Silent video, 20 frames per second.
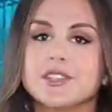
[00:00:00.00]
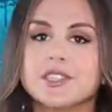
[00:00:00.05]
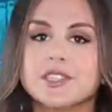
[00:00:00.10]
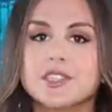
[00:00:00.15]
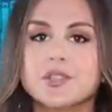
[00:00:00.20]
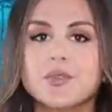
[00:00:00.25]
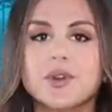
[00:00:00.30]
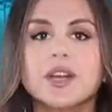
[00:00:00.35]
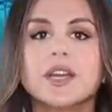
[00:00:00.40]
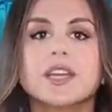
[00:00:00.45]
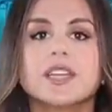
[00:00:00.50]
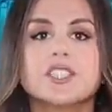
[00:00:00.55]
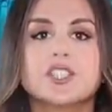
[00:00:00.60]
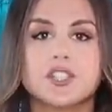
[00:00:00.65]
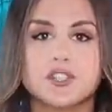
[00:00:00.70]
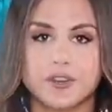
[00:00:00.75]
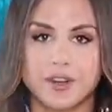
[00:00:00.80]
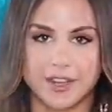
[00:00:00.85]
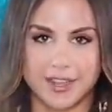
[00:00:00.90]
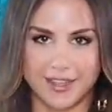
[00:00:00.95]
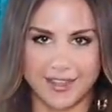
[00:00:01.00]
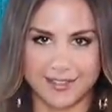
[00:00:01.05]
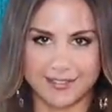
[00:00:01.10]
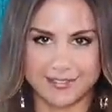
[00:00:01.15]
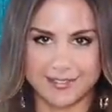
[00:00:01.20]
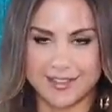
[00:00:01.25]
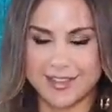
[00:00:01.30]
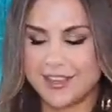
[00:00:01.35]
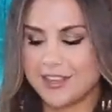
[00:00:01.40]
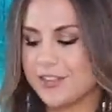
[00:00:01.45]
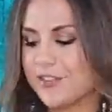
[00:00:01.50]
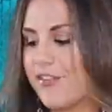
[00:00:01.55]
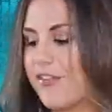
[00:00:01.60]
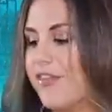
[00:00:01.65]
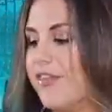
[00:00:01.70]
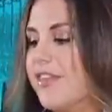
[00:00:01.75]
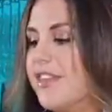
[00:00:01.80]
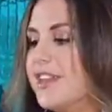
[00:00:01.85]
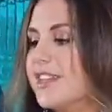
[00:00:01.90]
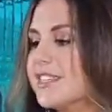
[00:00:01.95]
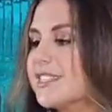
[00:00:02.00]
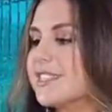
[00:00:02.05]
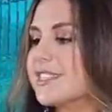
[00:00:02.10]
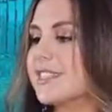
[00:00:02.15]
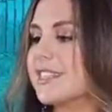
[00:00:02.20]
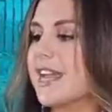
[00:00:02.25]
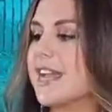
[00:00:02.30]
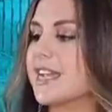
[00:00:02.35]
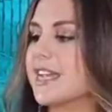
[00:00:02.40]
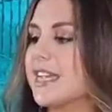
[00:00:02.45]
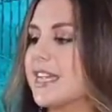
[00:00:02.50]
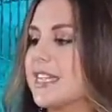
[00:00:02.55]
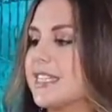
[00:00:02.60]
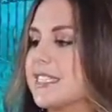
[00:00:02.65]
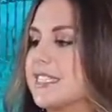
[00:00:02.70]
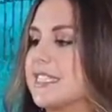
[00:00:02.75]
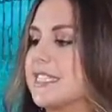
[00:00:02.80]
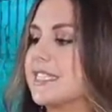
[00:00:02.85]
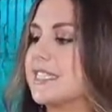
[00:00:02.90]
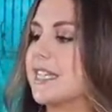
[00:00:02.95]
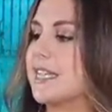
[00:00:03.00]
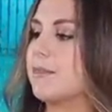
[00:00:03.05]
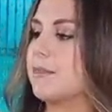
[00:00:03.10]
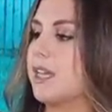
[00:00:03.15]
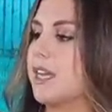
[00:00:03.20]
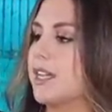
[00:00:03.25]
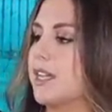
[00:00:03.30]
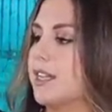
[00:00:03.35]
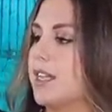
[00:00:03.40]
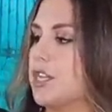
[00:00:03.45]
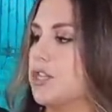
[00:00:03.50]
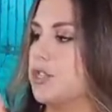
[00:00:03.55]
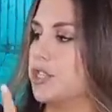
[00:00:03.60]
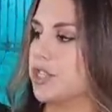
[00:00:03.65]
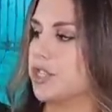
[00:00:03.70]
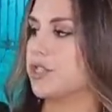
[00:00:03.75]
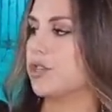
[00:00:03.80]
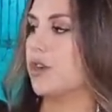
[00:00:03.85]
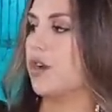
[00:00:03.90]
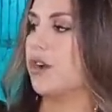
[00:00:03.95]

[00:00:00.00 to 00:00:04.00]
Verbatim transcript: so this is where it gets tricky. This legging is the same legging that you just